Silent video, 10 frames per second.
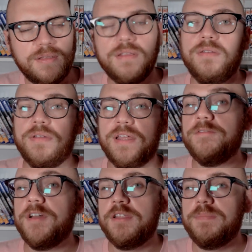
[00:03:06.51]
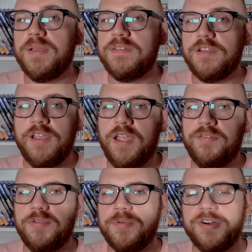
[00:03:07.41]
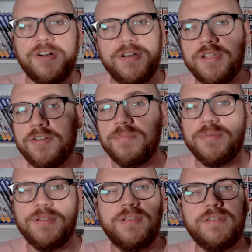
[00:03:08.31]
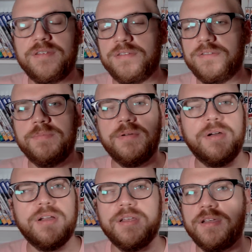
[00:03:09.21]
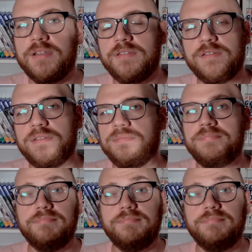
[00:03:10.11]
You can find it basically everywhere, in konbinis and supermarkets,